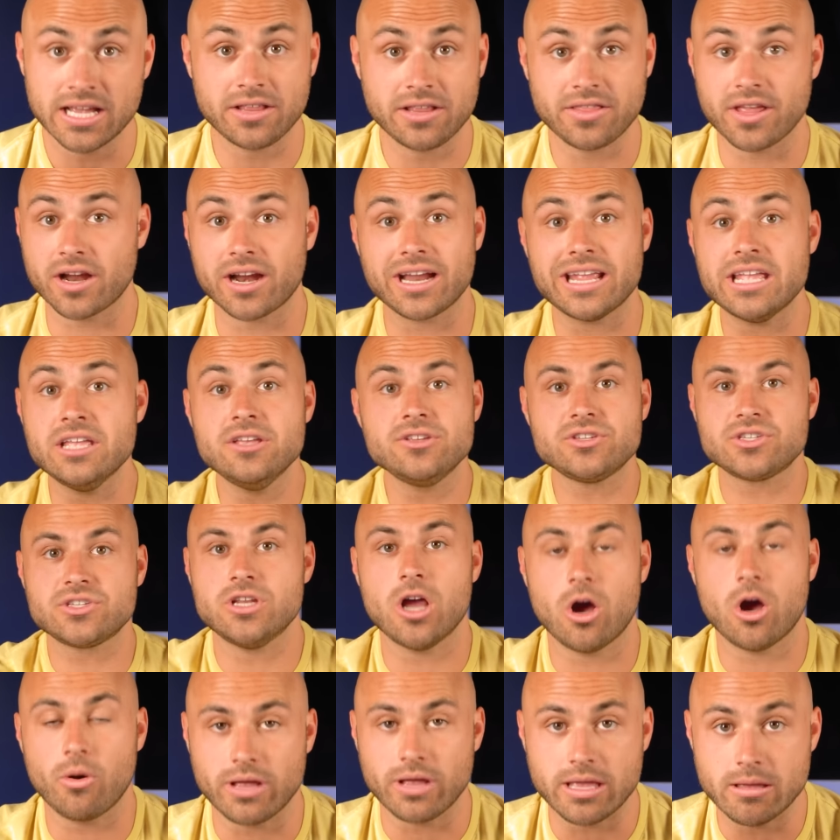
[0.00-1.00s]
There is
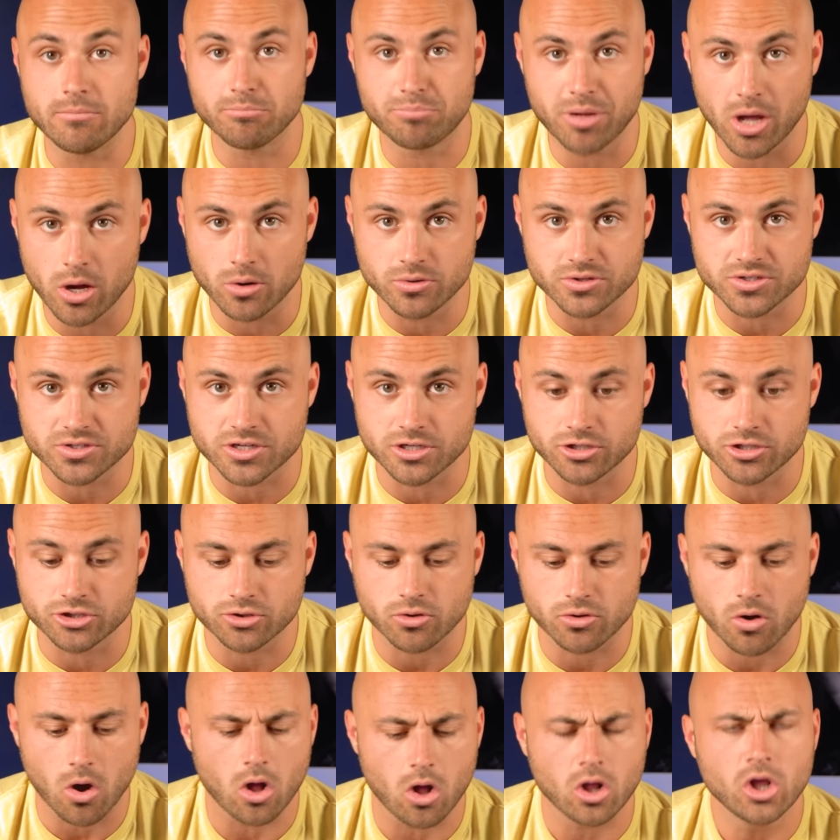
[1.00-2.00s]
no imposed
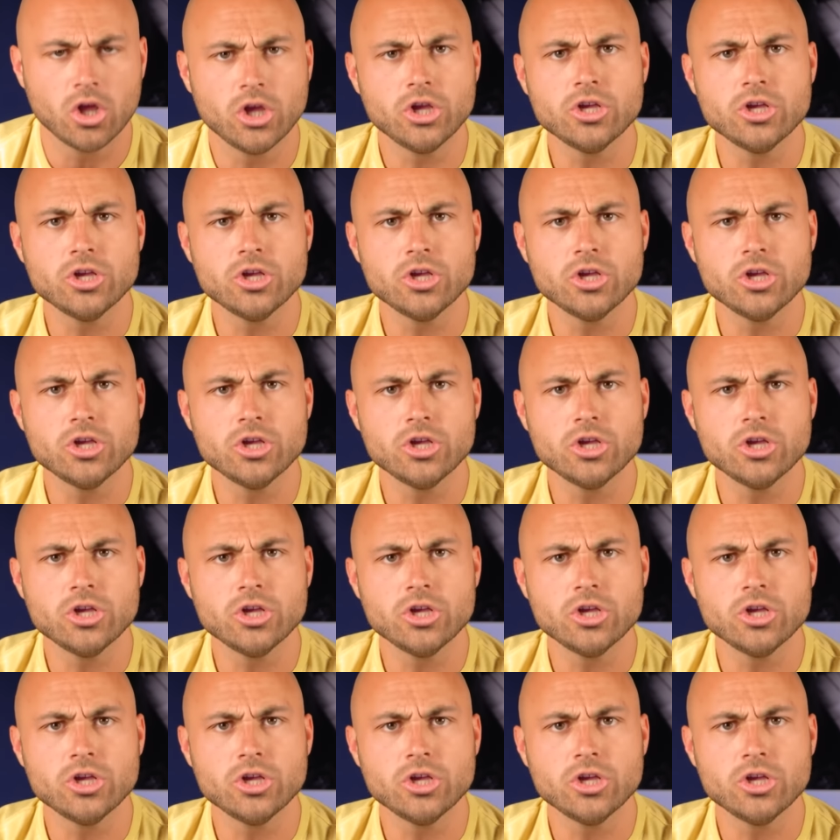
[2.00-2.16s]
control.